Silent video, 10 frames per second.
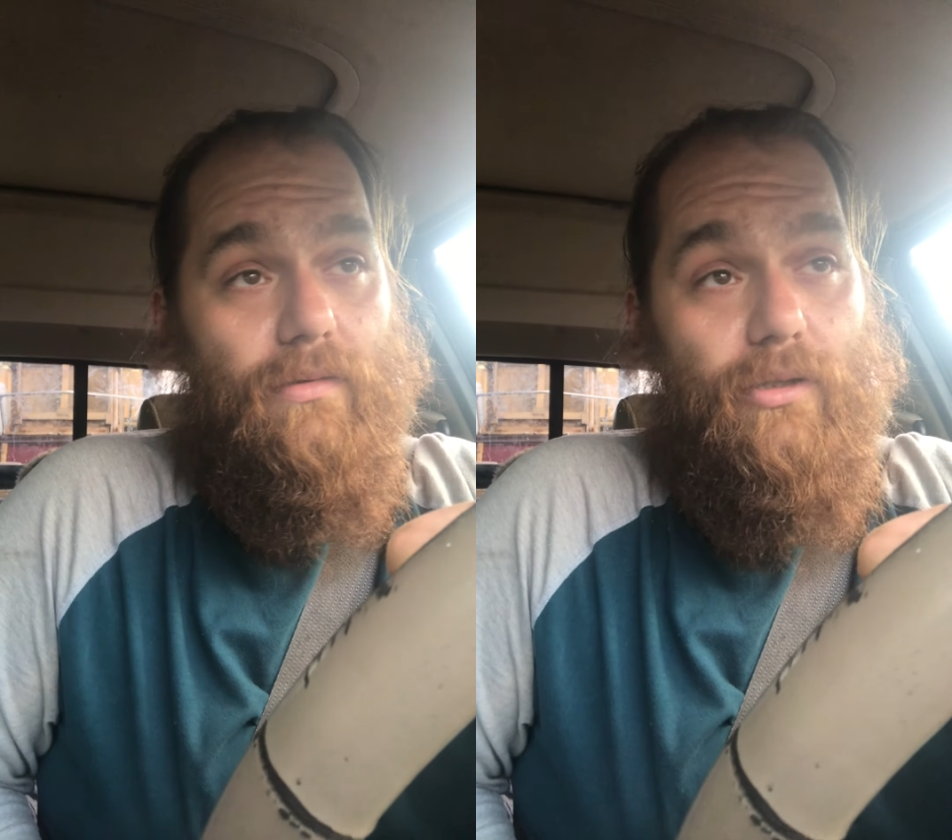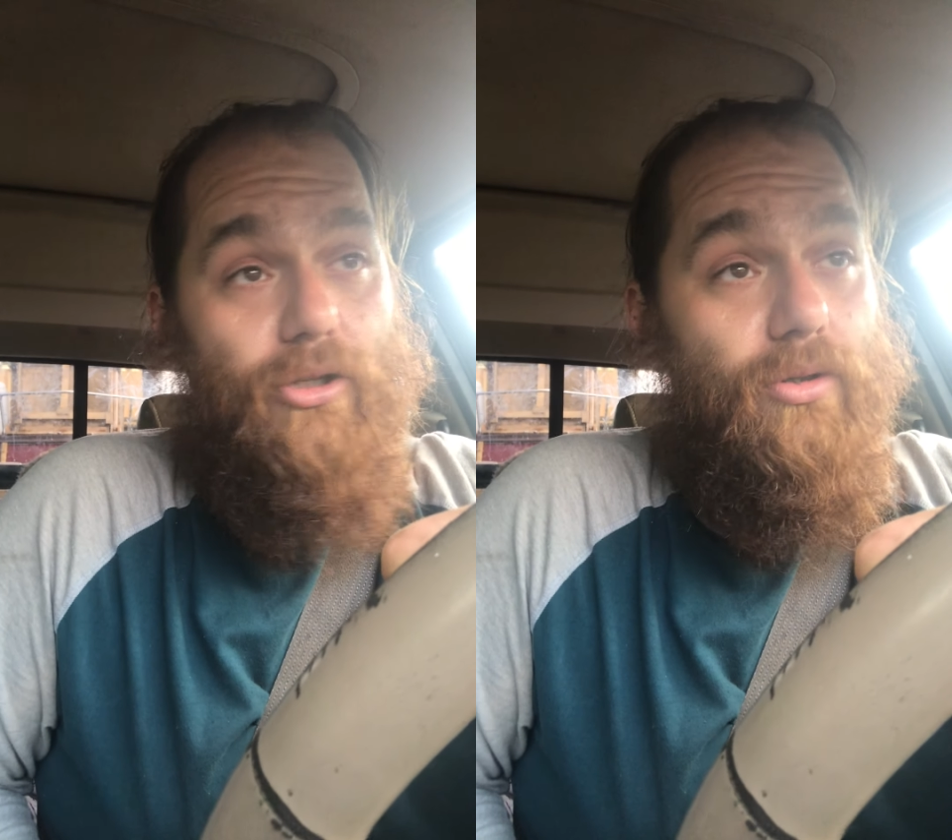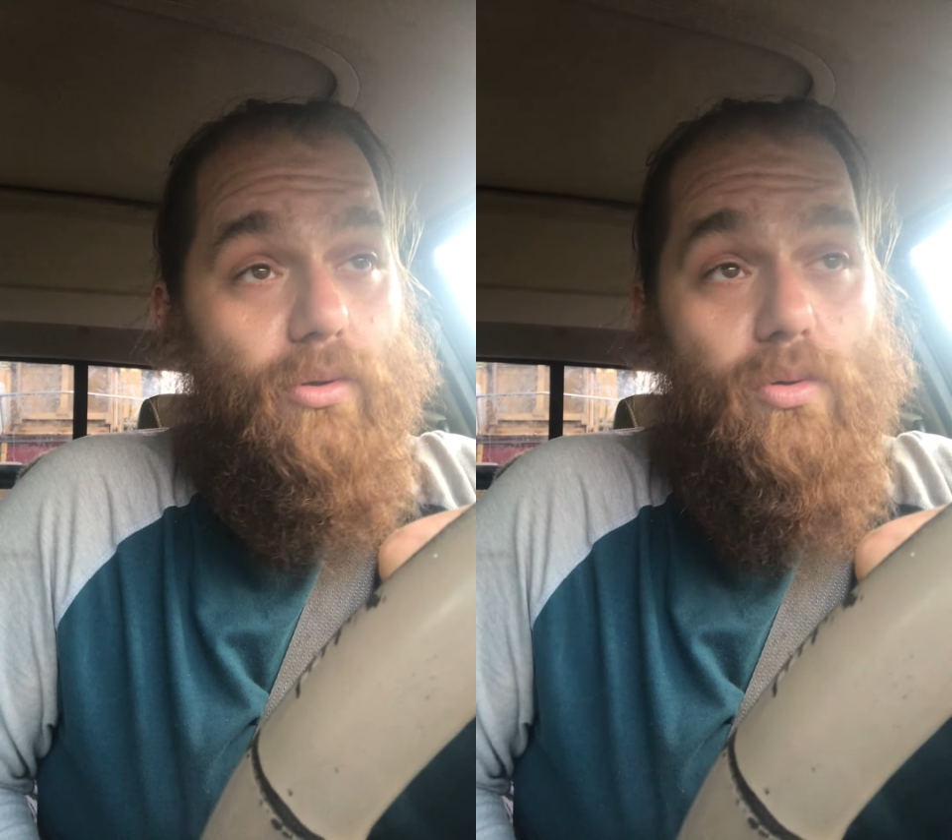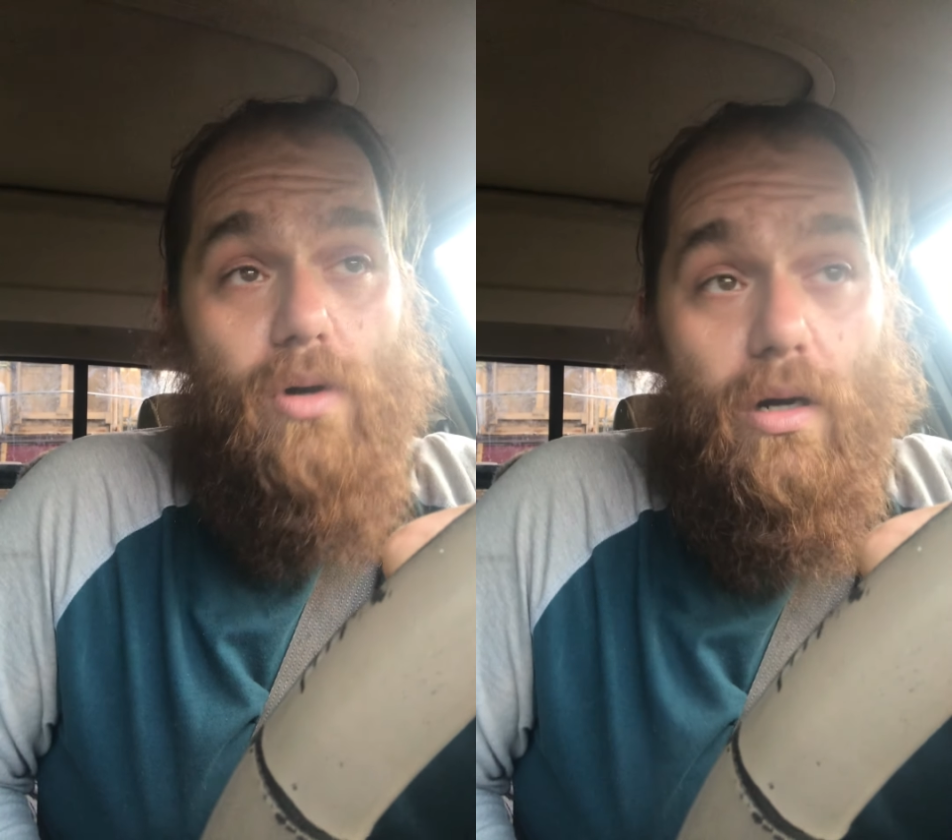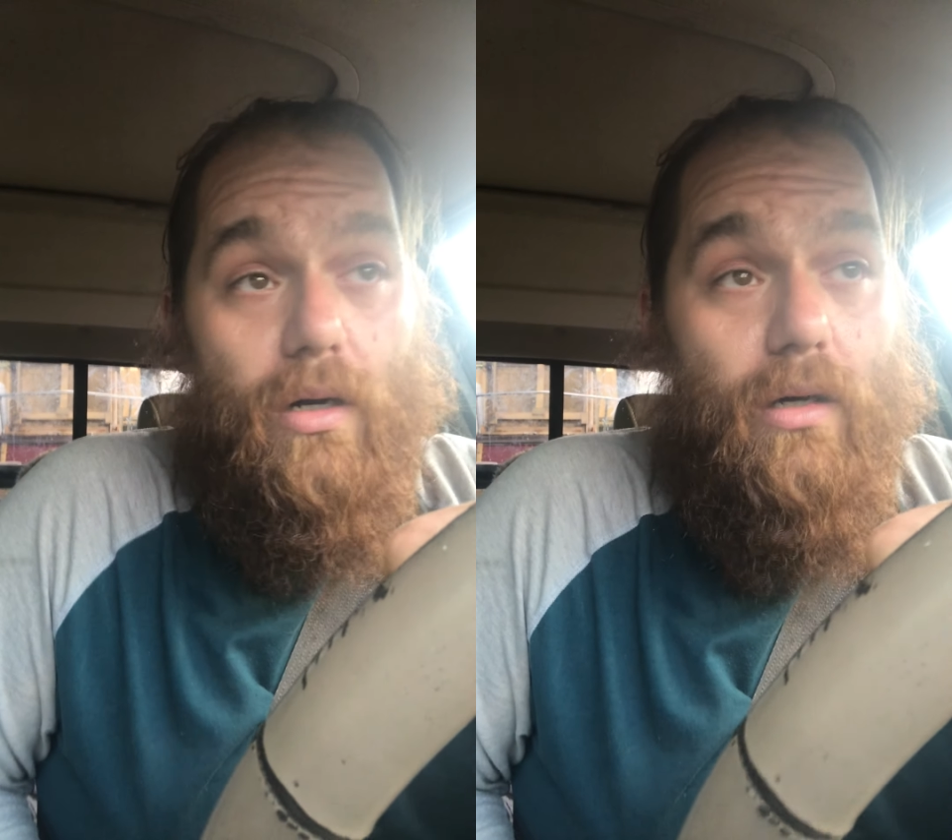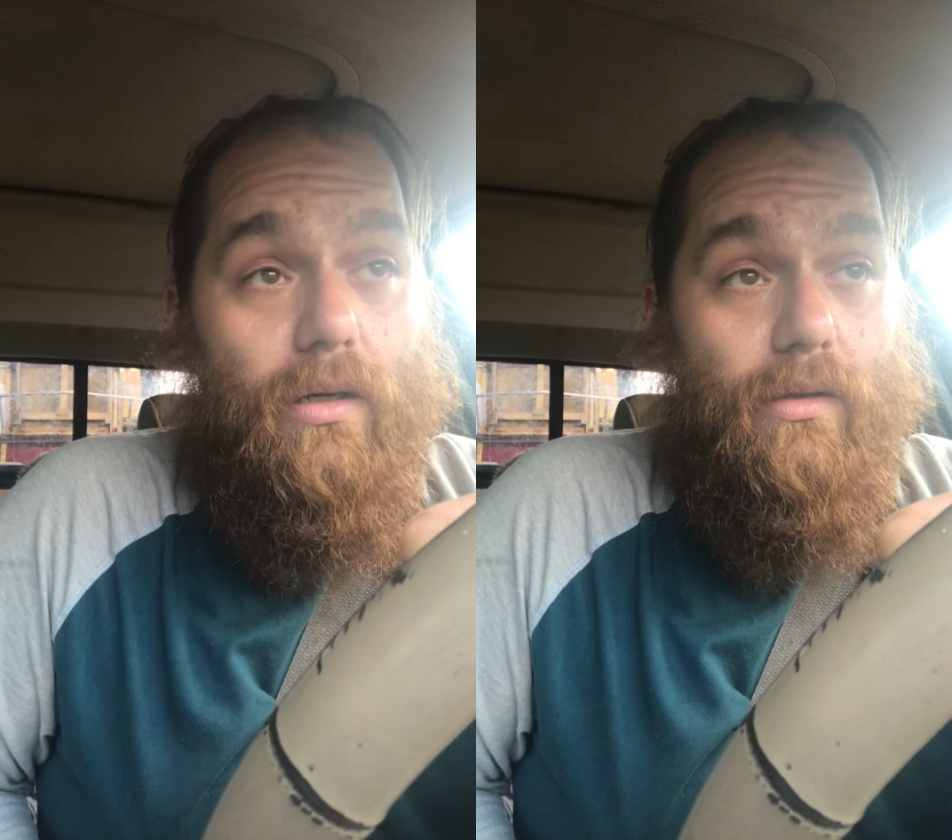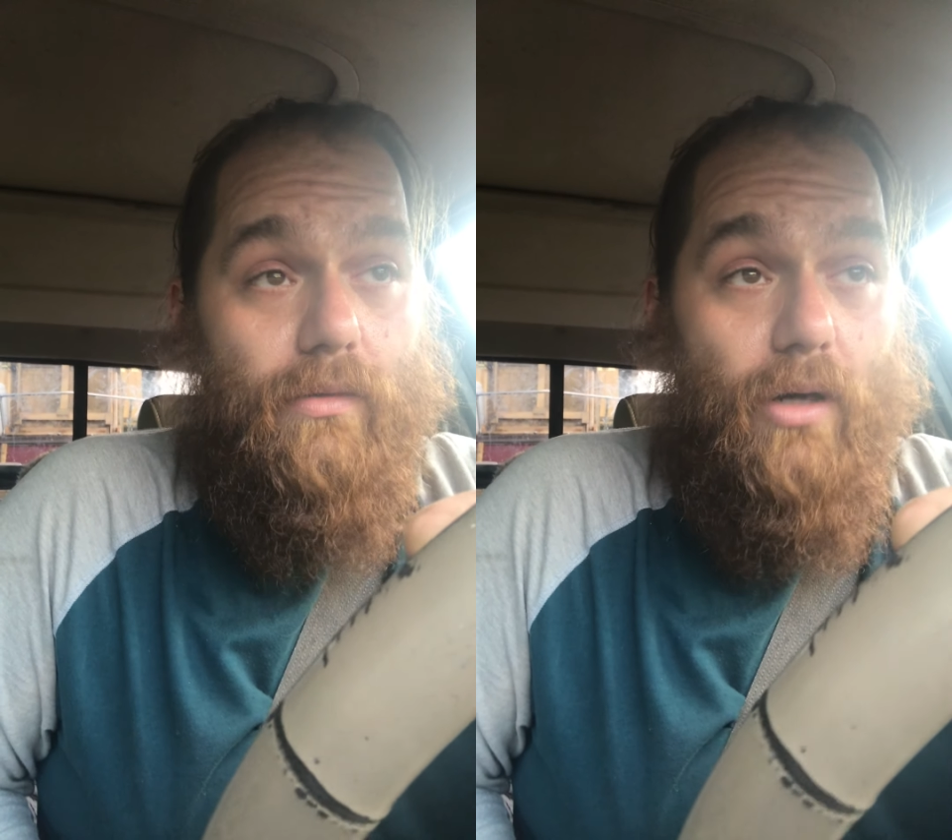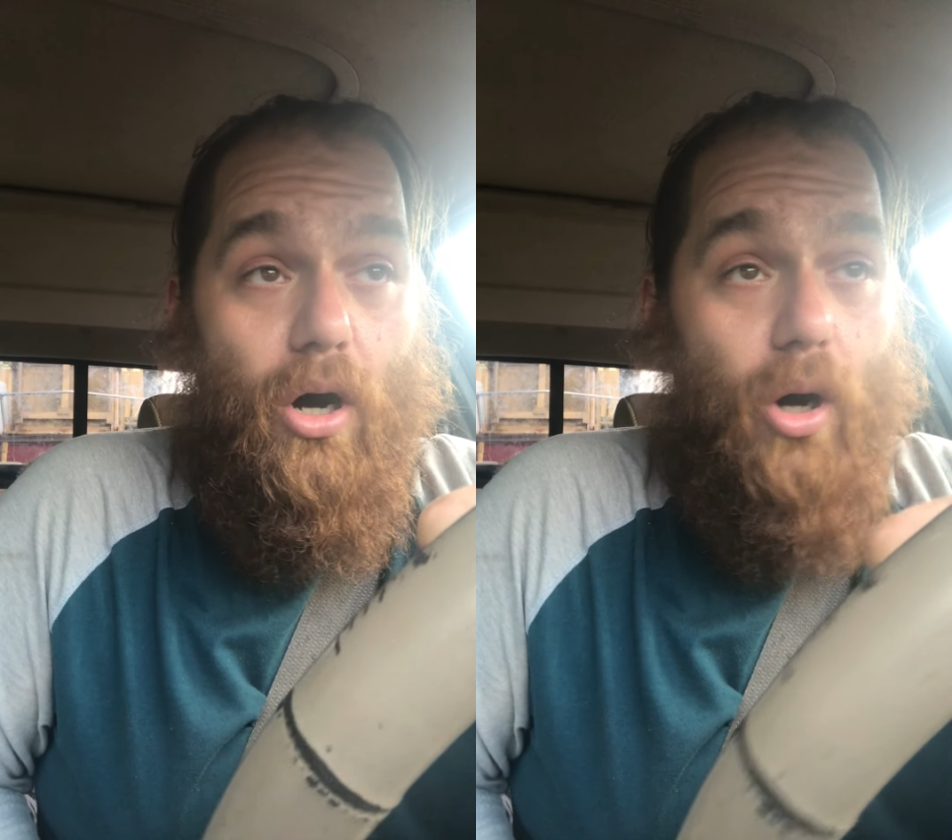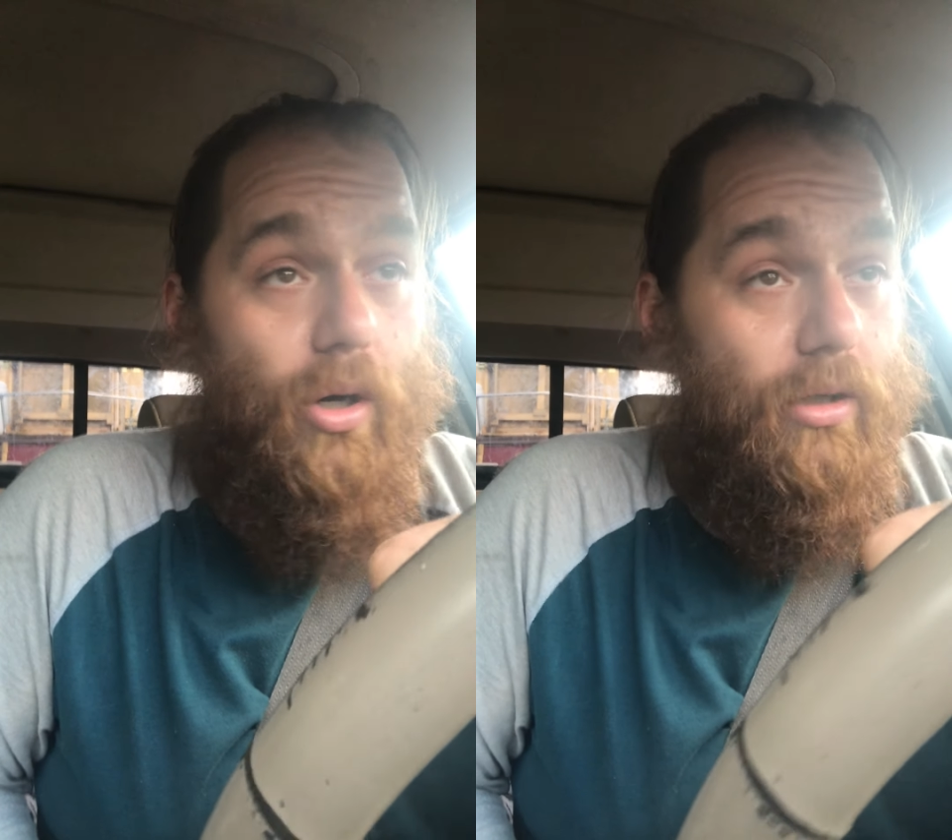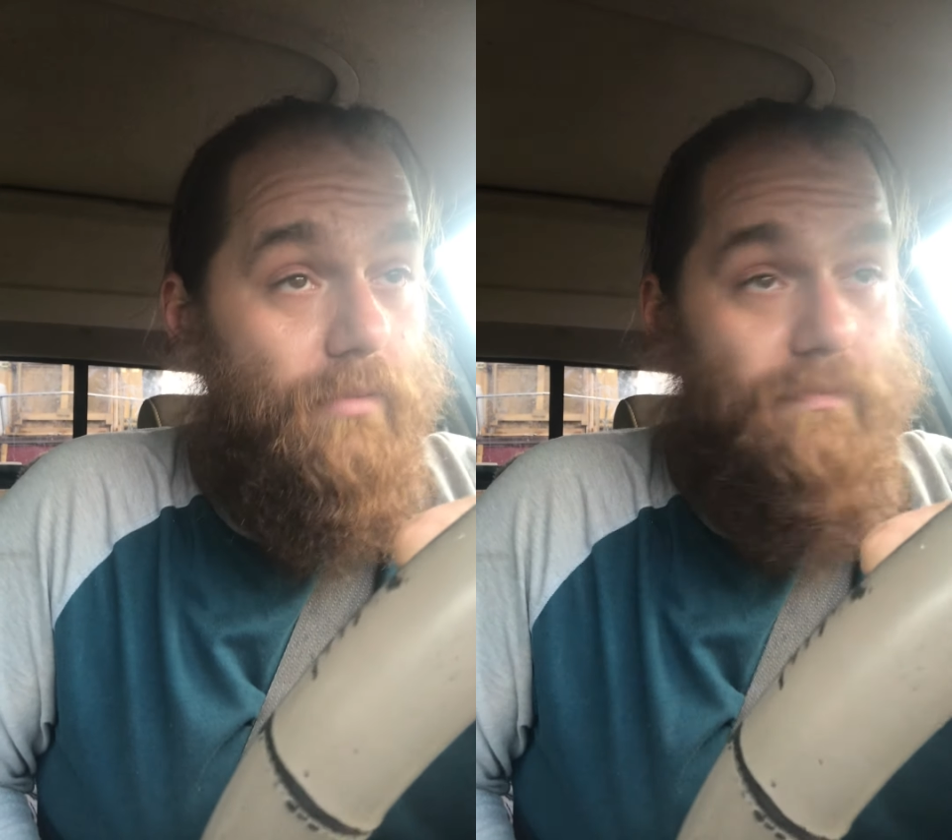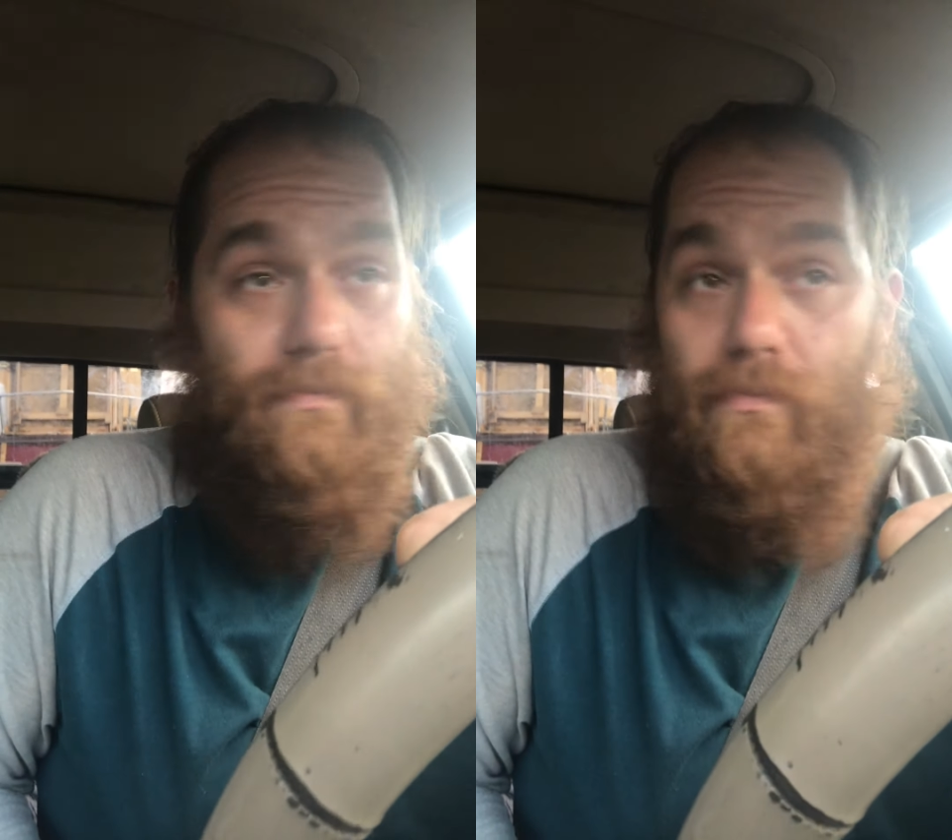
you are